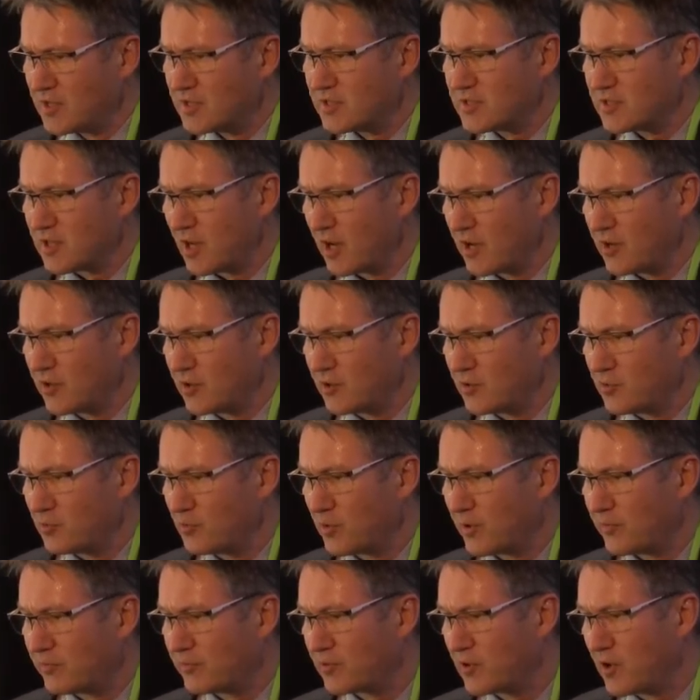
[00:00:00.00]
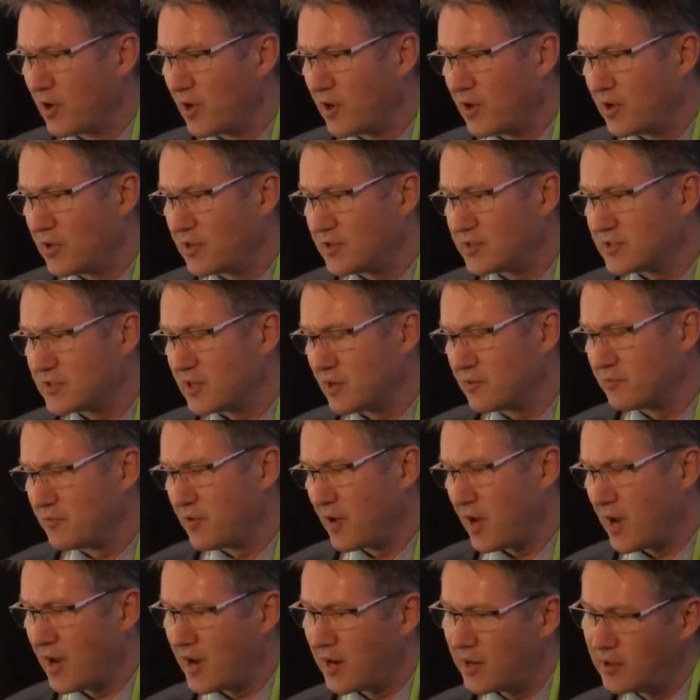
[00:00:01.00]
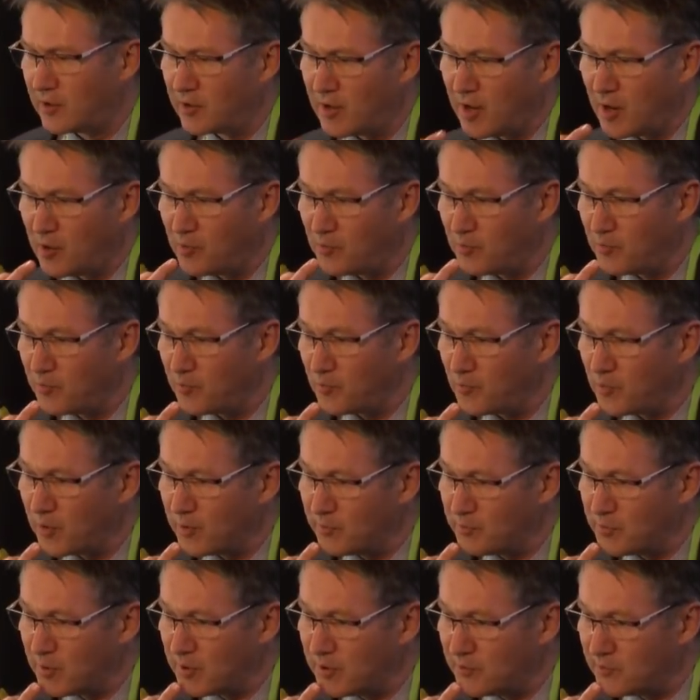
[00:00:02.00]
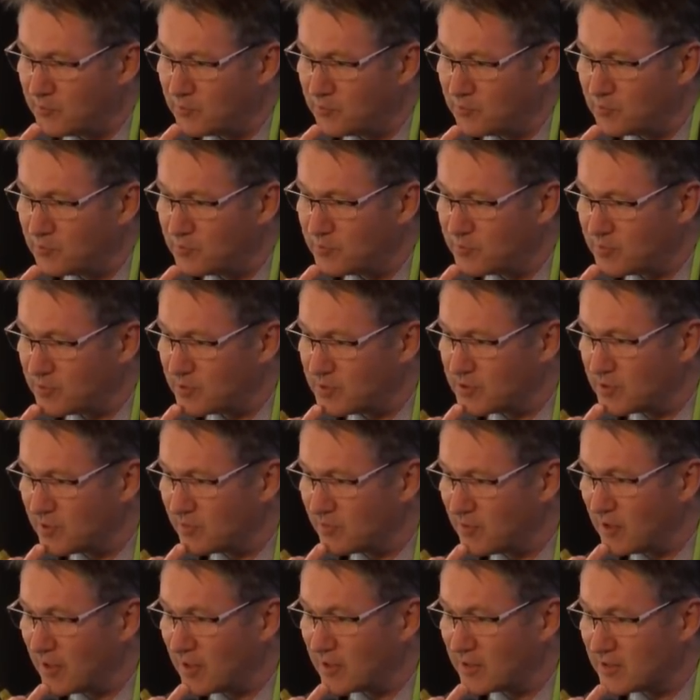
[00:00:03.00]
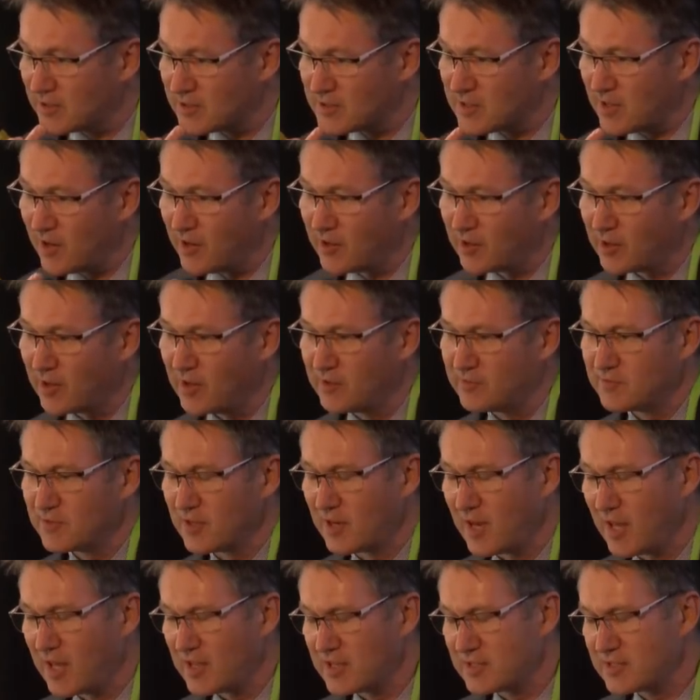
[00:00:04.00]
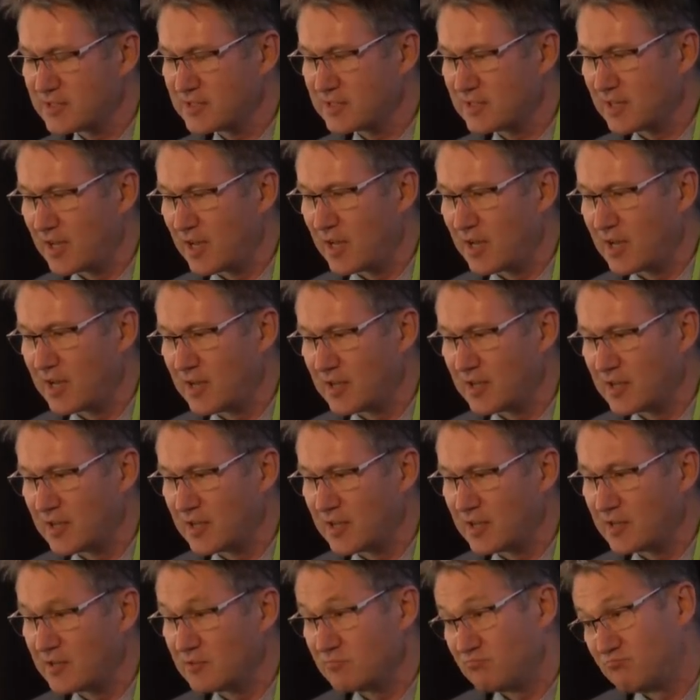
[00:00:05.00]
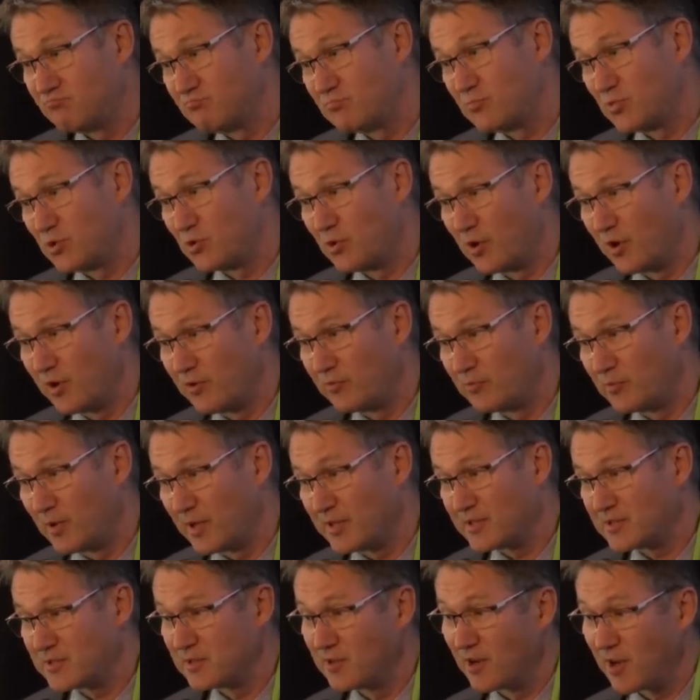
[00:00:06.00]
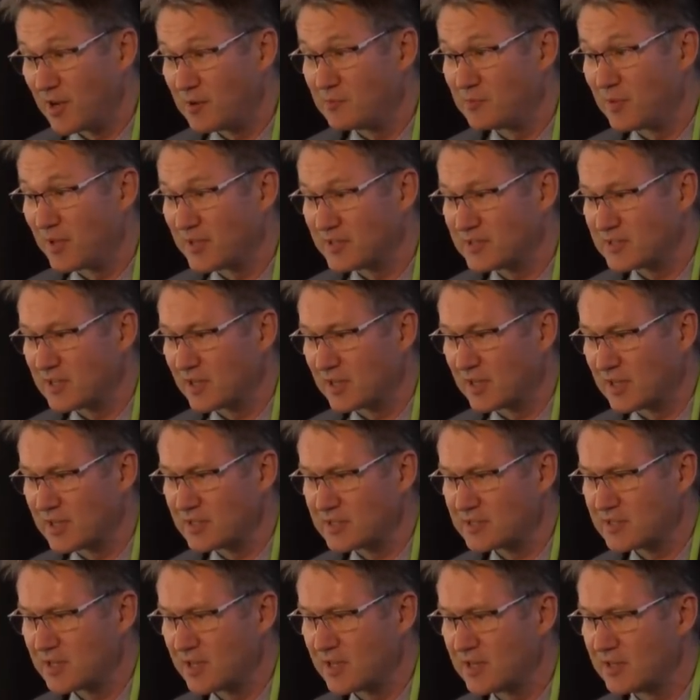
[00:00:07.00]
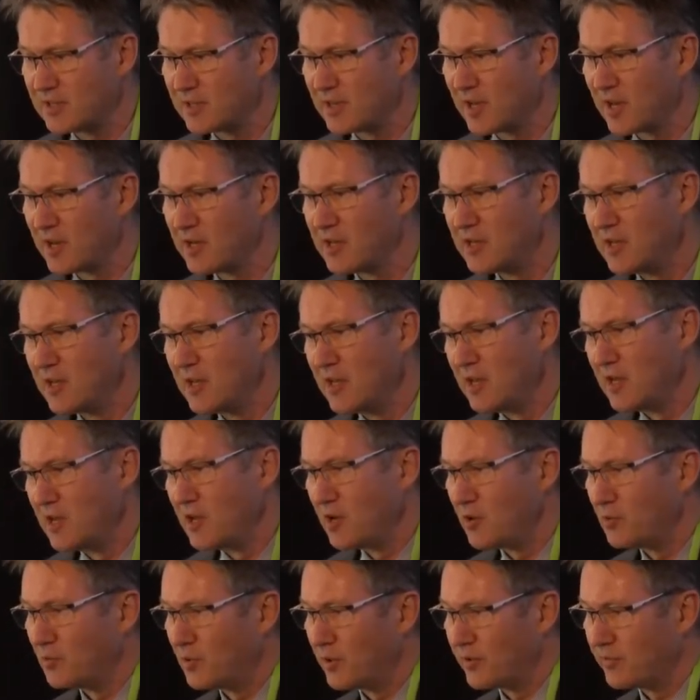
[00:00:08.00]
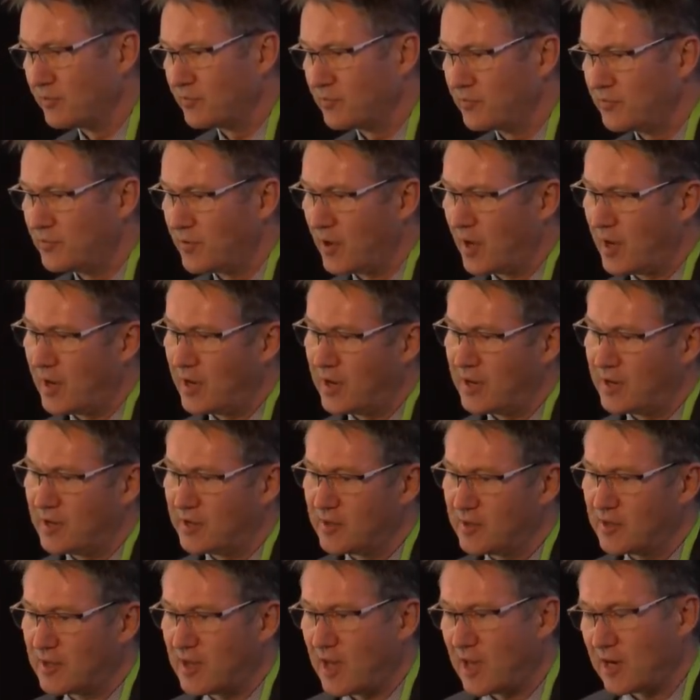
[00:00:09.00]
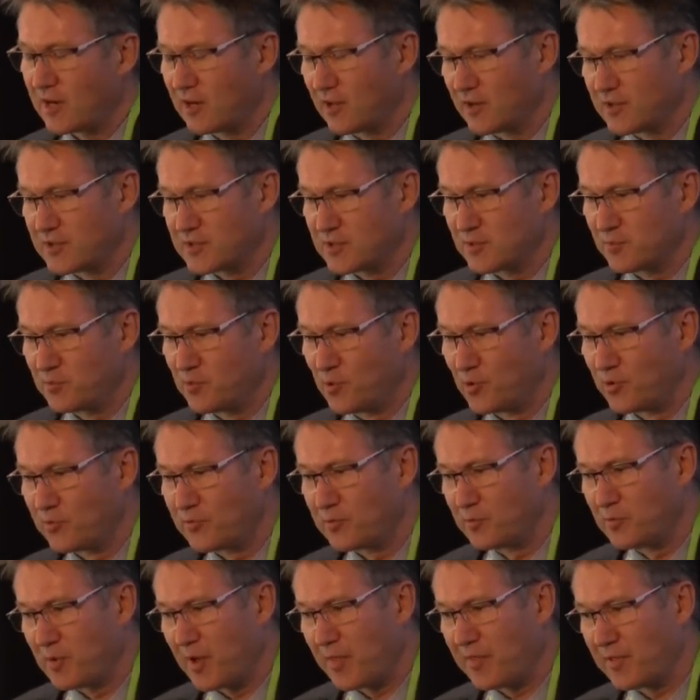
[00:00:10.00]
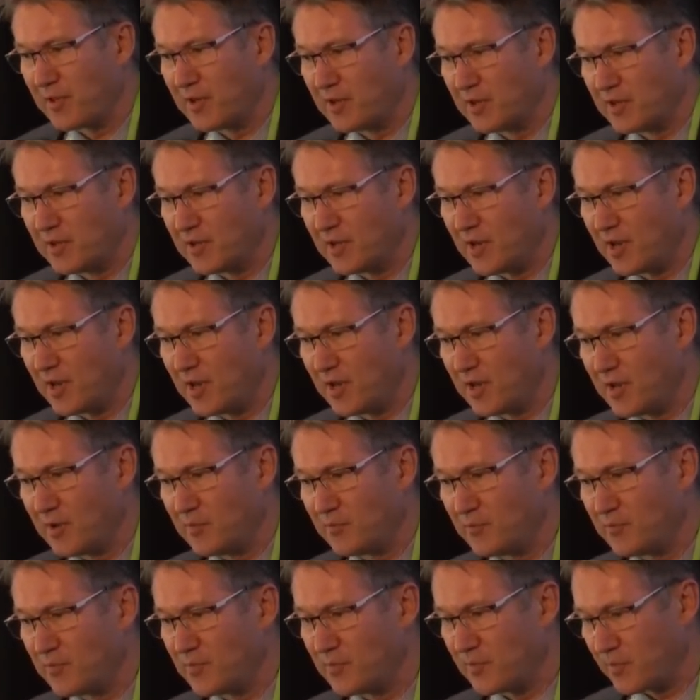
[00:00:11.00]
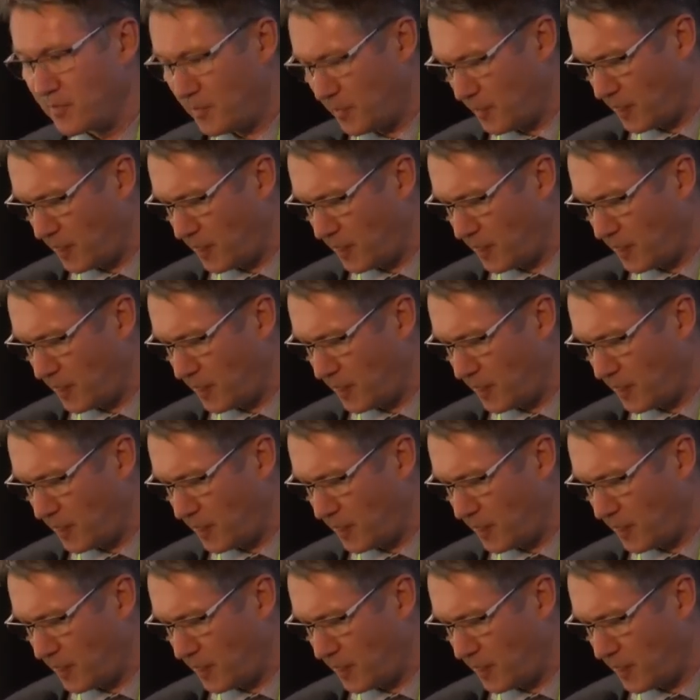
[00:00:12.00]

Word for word: So we've got so far uh, we've been sort of getting this going over the last uh, 12 months, nine months, I guess, and uh, we've uh, had a lot of support from other um,